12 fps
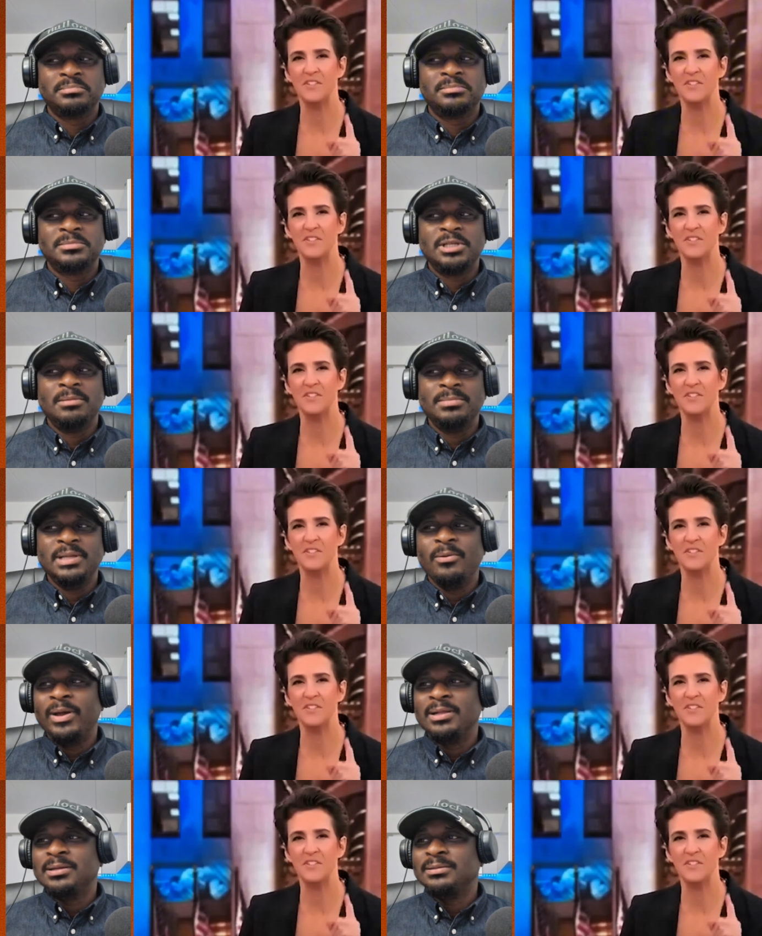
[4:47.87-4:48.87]
Speaker 1: Something
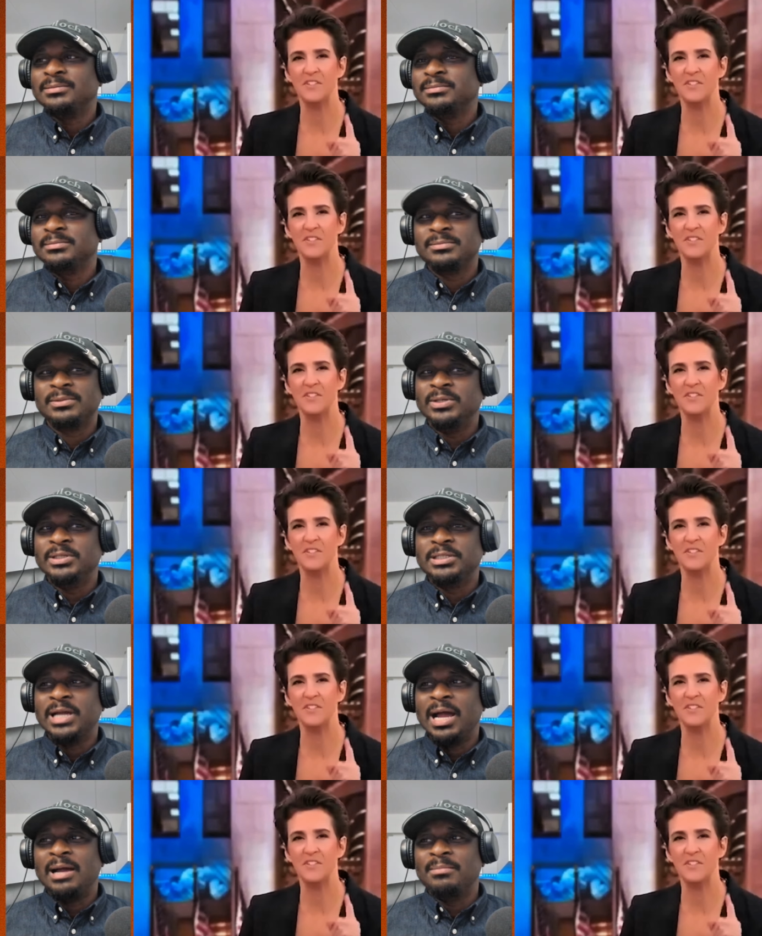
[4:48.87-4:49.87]
went on,
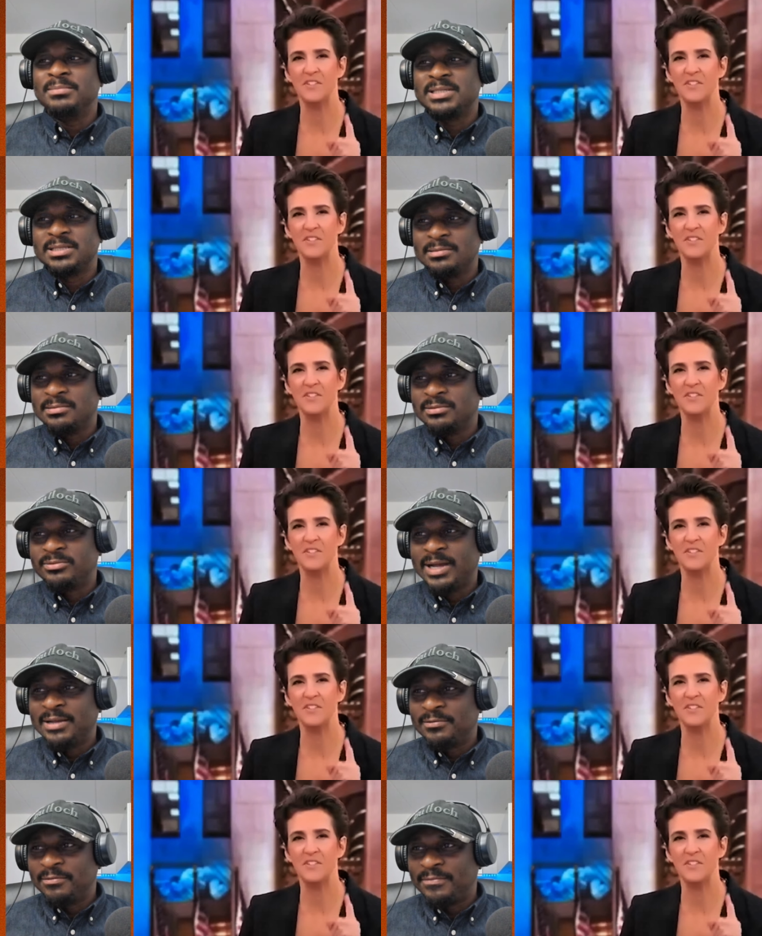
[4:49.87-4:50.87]
which I'm still
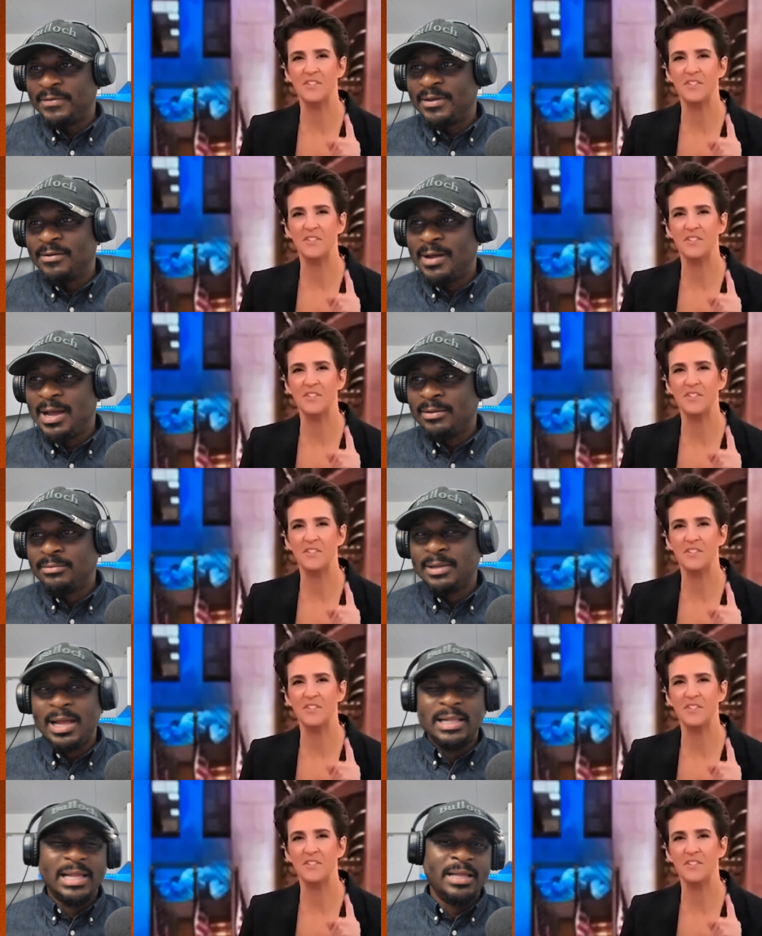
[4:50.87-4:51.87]
trying to figure out,
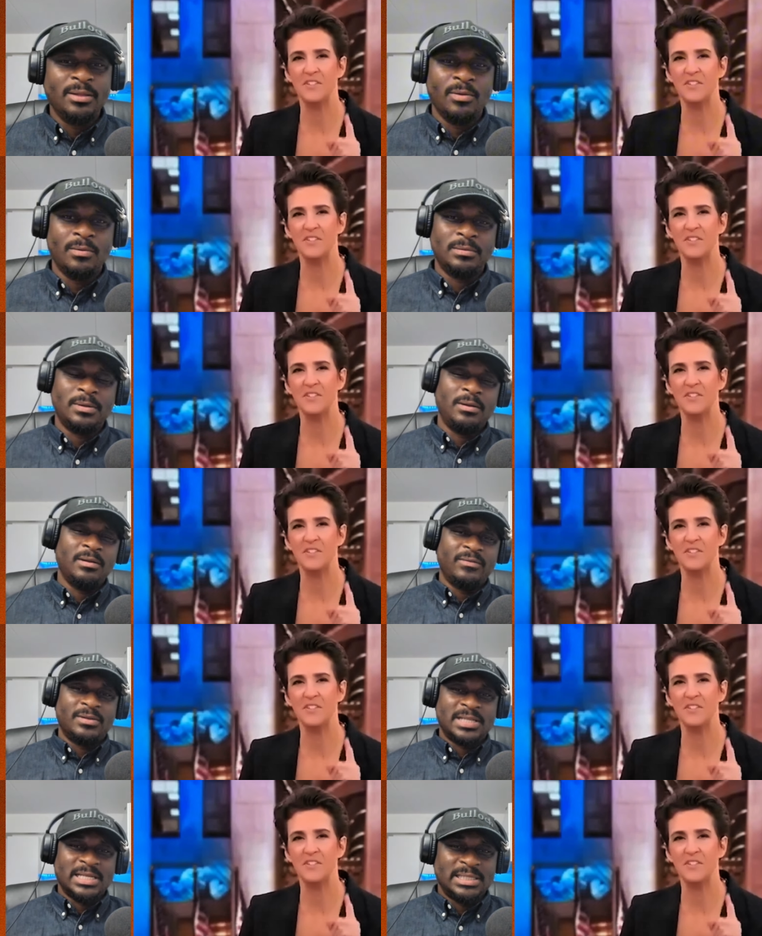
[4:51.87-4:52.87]
and I know all of
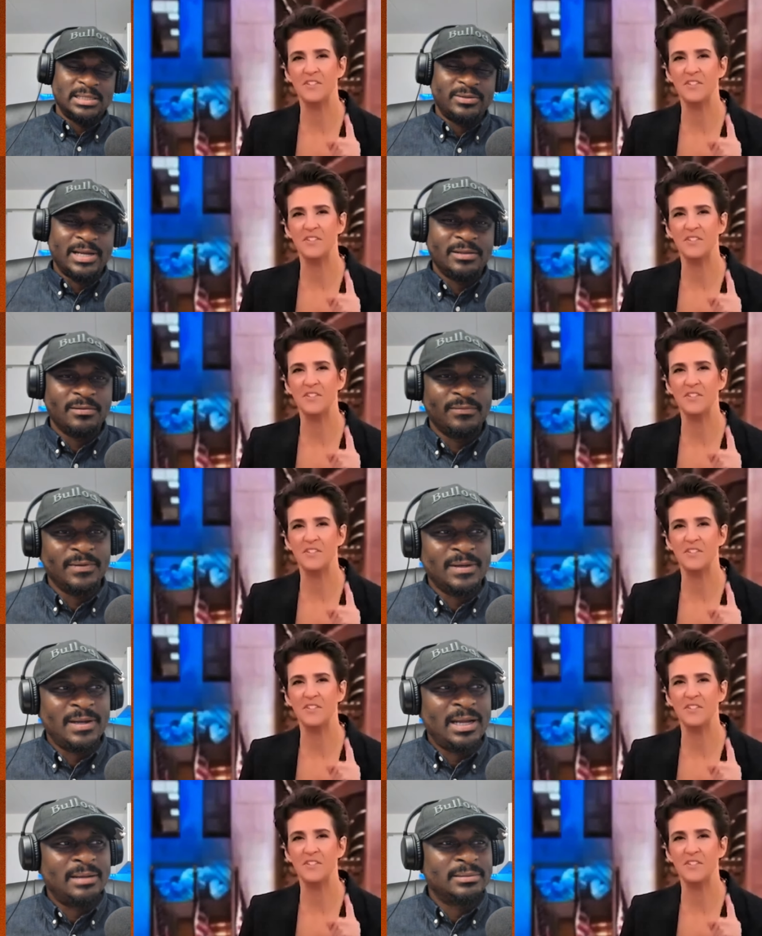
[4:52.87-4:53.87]
us are still trying to
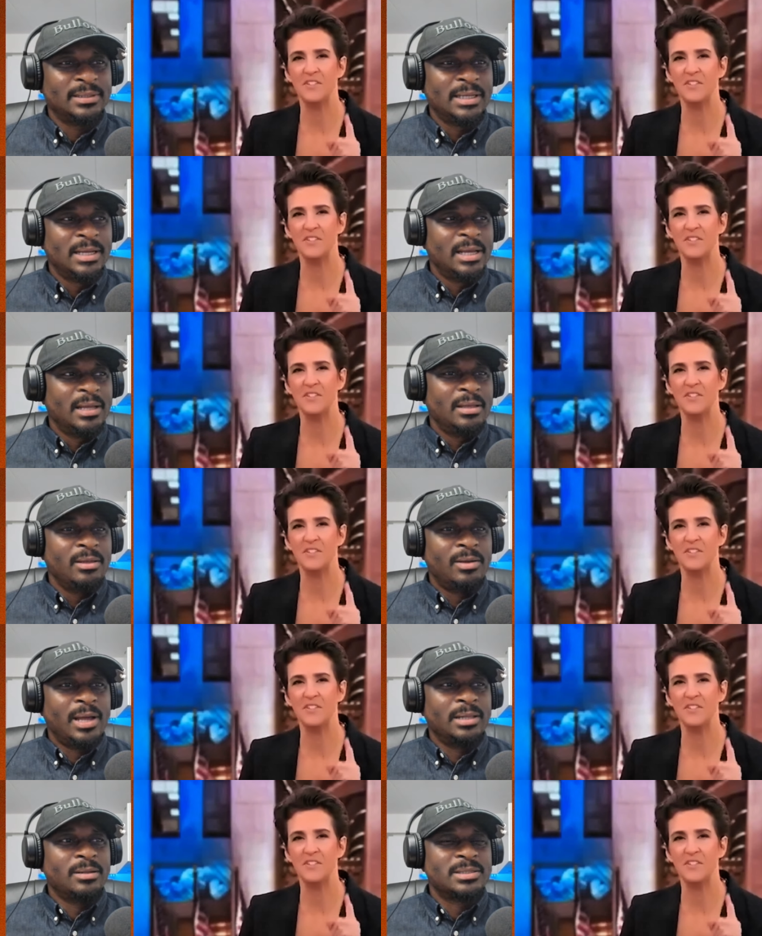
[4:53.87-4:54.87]
figure out. You
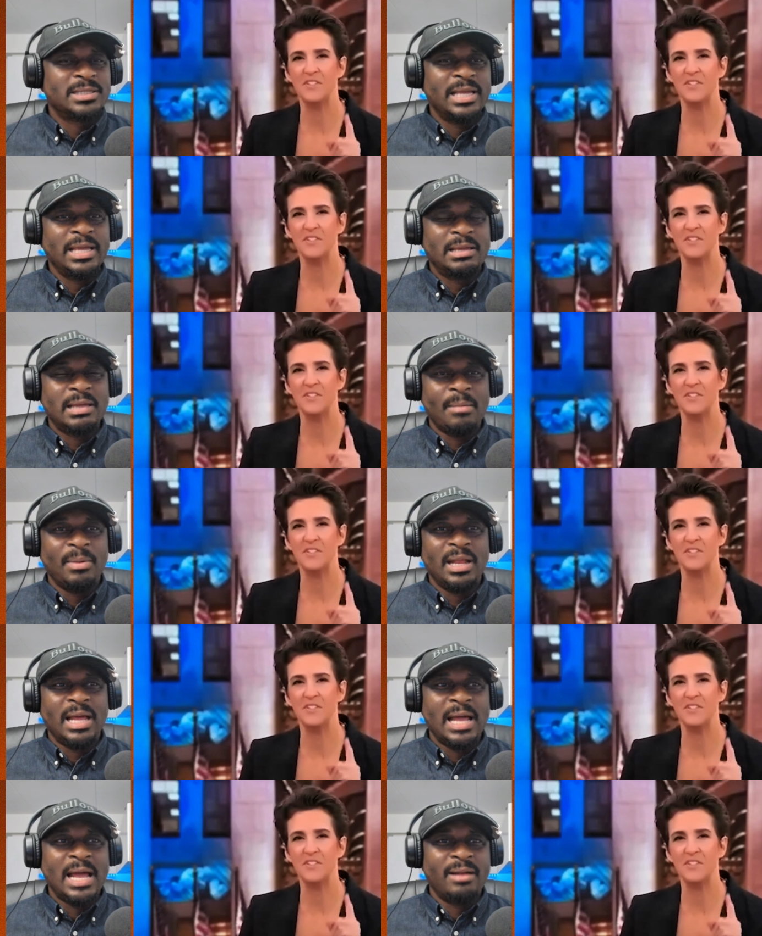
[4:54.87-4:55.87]
cannot say
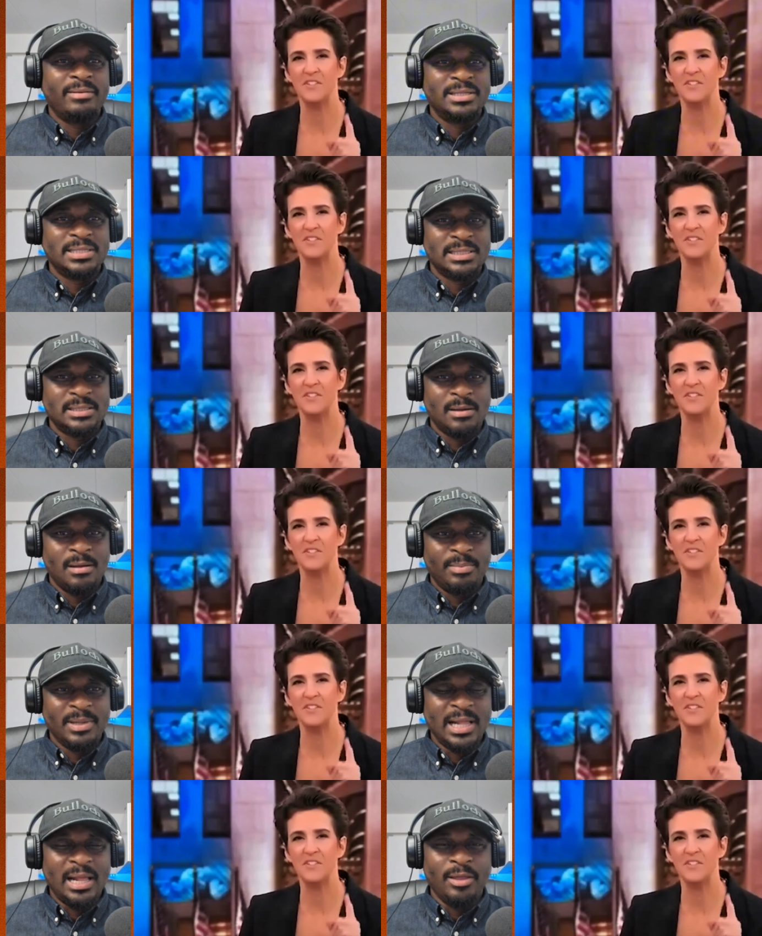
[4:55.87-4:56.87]
Kamala Harris is
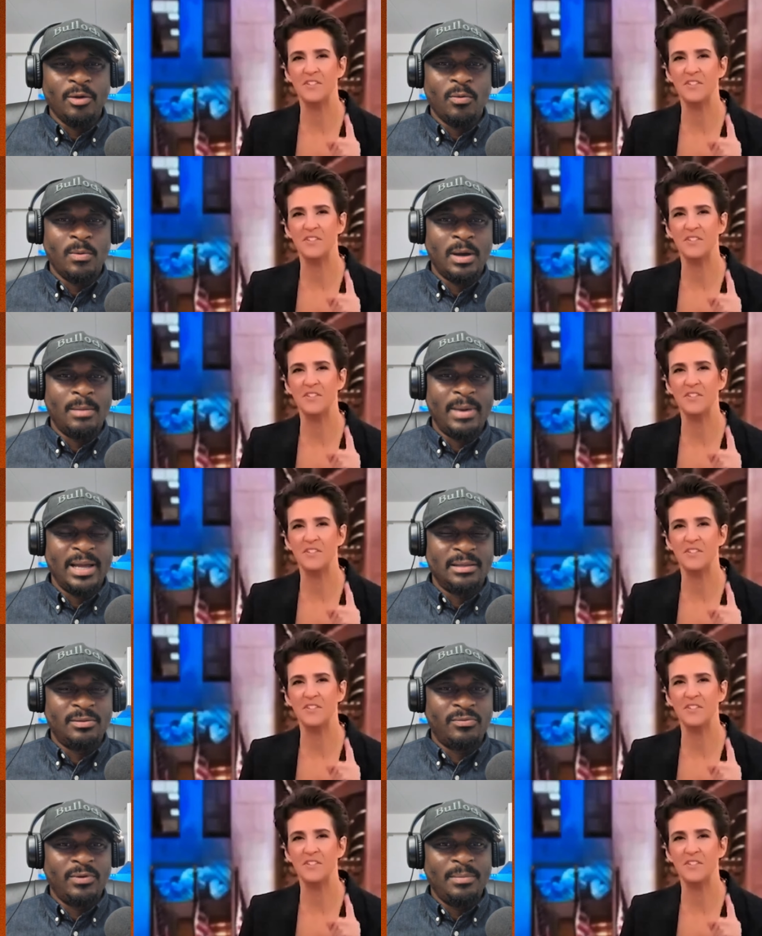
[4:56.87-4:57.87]
up in Iowa by
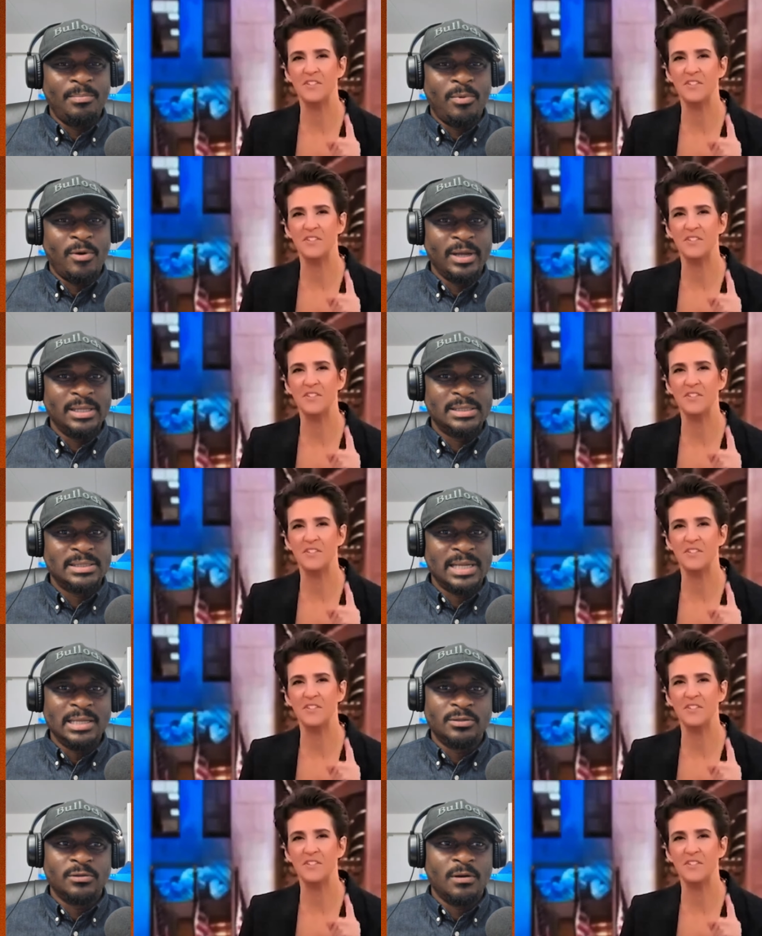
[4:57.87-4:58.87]
three points
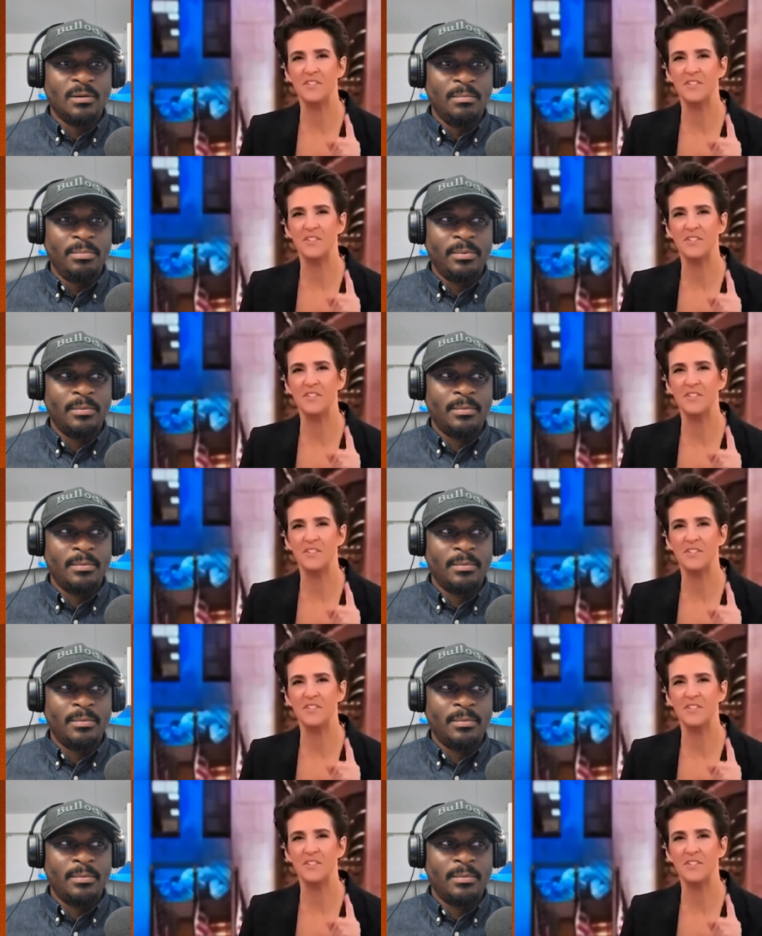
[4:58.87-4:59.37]
and Trump